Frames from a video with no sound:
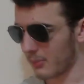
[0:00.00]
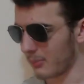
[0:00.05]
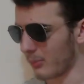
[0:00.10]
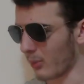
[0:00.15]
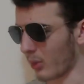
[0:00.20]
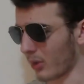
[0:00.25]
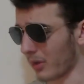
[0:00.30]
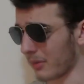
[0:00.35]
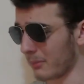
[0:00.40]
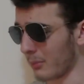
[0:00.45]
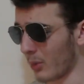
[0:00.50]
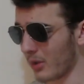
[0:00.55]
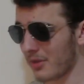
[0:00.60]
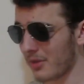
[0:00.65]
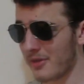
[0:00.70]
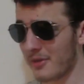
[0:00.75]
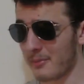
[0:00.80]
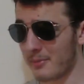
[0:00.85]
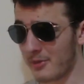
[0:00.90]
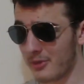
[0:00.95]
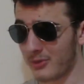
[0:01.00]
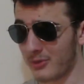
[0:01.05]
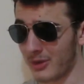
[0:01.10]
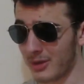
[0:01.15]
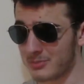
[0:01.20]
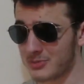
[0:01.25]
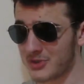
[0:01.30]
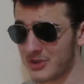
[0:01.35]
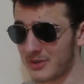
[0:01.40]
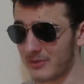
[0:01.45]
More and more
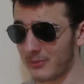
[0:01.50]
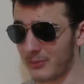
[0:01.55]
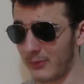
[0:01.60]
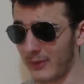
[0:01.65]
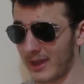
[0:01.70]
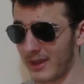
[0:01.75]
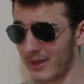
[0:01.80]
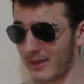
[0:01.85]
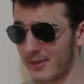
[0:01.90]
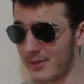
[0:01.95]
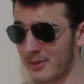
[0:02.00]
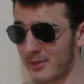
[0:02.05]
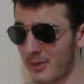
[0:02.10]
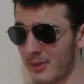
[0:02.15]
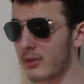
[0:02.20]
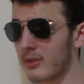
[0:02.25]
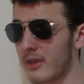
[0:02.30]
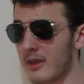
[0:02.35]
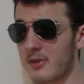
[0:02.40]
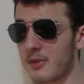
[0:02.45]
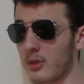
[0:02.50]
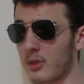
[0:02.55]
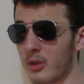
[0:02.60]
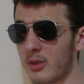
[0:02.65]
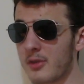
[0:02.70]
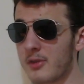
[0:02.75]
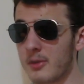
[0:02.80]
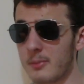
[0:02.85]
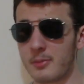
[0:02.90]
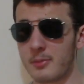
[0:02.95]
subscription fees. There's no
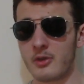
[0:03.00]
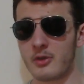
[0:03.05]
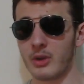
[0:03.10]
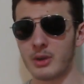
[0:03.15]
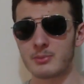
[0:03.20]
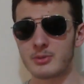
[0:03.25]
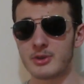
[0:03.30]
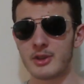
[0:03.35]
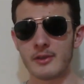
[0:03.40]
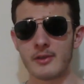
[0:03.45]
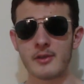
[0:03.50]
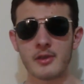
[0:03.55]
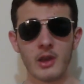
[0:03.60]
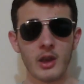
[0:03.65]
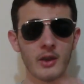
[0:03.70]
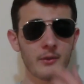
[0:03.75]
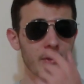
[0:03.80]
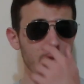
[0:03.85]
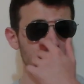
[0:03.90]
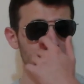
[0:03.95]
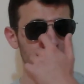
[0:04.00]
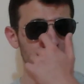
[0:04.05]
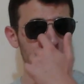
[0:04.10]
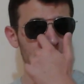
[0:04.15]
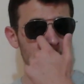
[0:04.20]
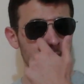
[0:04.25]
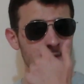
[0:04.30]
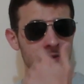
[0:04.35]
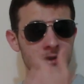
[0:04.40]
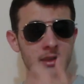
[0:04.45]
subscription service on
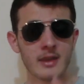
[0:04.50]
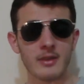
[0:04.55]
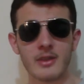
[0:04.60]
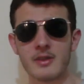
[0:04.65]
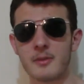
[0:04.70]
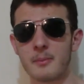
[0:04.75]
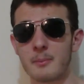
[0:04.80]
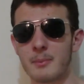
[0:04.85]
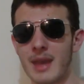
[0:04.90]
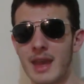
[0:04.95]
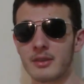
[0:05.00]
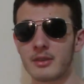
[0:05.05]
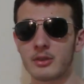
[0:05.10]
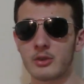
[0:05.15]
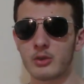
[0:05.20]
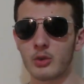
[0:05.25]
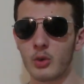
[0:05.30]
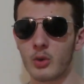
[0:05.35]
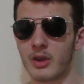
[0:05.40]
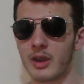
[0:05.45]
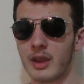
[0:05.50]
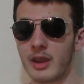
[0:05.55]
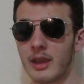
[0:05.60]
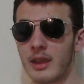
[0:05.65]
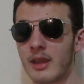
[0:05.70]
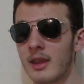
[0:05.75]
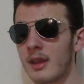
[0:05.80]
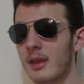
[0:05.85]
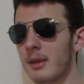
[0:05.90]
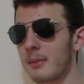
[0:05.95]
PC that's mandatory.
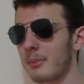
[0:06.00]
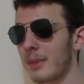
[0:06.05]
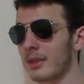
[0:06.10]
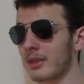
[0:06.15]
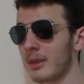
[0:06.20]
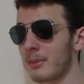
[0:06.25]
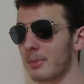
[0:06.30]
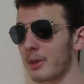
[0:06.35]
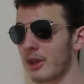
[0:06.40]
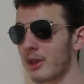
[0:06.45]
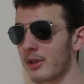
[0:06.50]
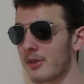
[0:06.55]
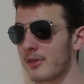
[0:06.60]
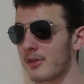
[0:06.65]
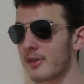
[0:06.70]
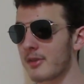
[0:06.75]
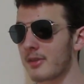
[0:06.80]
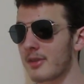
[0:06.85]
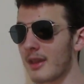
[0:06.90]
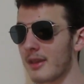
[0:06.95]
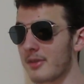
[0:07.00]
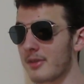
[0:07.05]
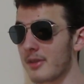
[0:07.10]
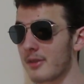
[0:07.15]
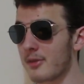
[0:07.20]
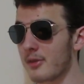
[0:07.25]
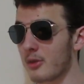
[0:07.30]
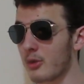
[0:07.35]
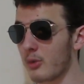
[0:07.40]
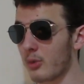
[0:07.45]
Mainly because there's
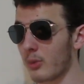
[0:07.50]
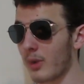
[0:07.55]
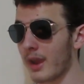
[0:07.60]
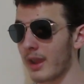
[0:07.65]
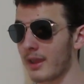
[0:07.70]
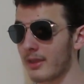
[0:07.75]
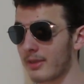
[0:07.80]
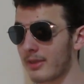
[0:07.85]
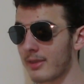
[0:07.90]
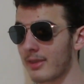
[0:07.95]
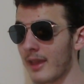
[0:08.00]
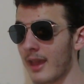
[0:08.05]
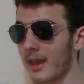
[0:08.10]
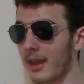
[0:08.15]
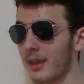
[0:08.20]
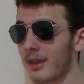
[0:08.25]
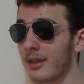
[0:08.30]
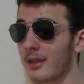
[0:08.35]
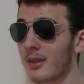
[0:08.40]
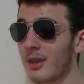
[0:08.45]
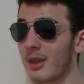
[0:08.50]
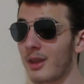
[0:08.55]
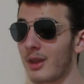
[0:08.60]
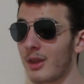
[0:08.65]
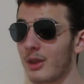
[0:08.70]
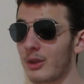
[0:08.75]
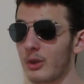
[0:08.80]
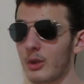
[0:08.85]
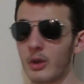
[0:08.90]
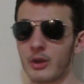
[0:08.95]
this great thing
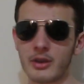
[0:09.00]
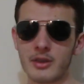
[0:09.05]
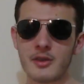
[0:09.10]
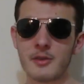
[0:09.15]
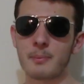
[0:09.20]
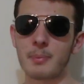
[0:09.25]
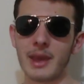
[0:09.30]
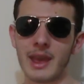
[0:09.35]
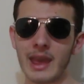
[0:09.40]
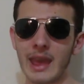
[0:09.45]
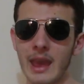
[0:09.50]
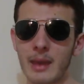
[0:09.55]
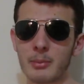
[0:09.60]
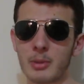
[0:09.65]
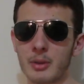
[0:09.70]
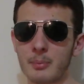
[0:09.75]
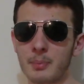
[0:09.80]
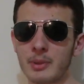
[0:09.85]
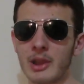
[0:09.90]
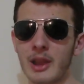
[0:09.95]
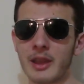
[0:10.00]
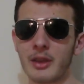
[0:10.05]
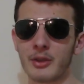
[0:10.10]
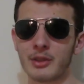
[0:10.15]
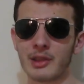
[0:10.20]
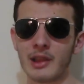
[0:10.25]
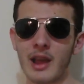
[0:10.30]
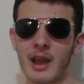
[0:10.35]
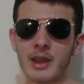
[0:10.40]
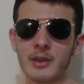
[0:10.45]
known as being able to play
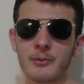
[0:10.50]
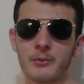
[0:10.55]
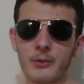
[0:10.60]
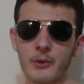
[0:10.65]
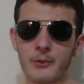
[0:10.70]
online for